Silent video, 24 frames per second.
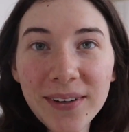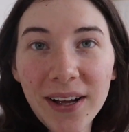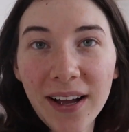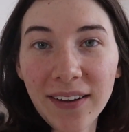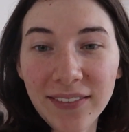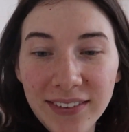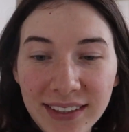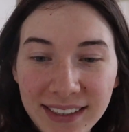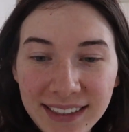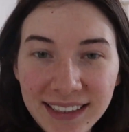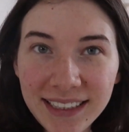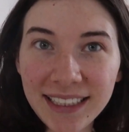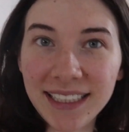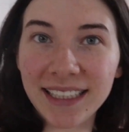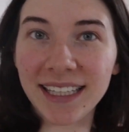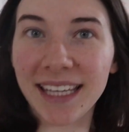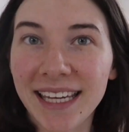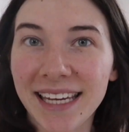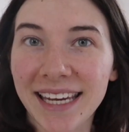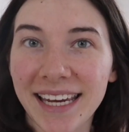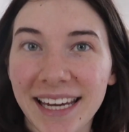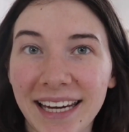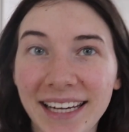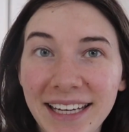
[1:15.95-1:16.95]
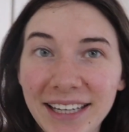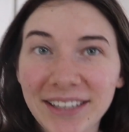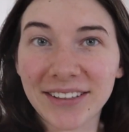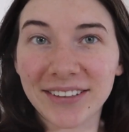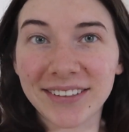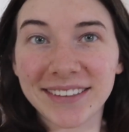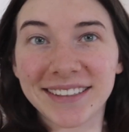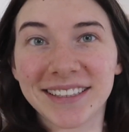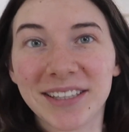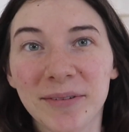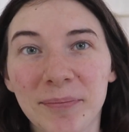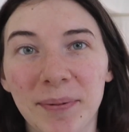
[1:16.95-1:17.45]
obviously, like,
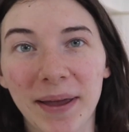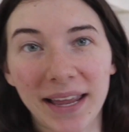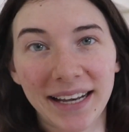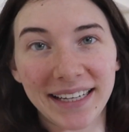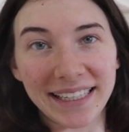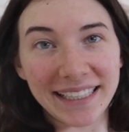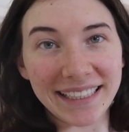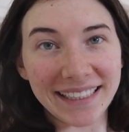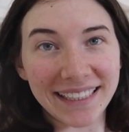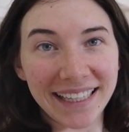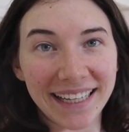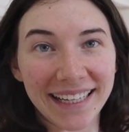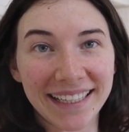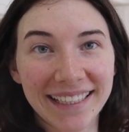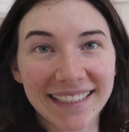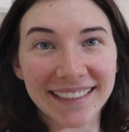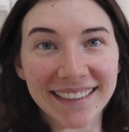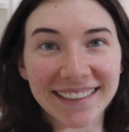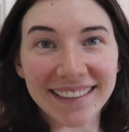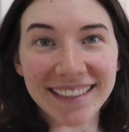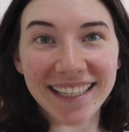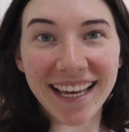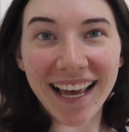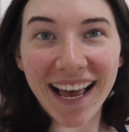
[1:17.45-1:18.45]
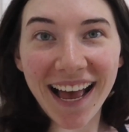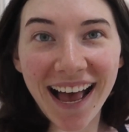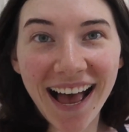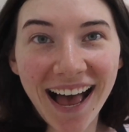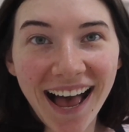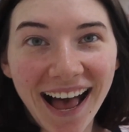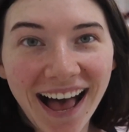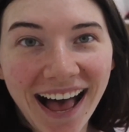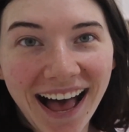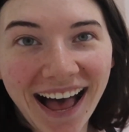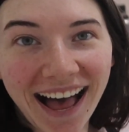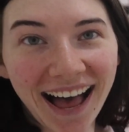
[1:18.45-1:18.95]
here's the pendant lights.
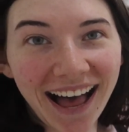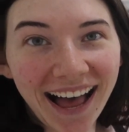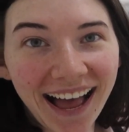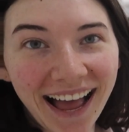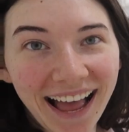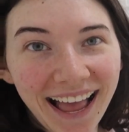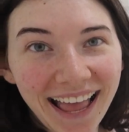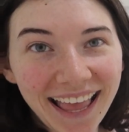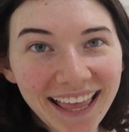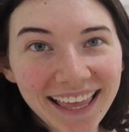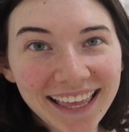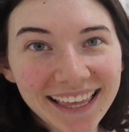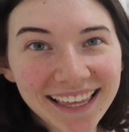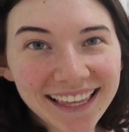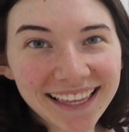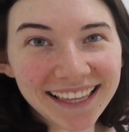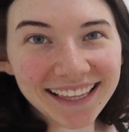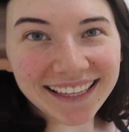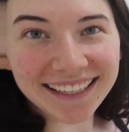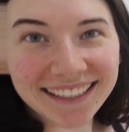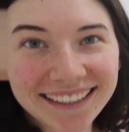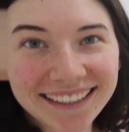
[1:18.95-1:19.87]
I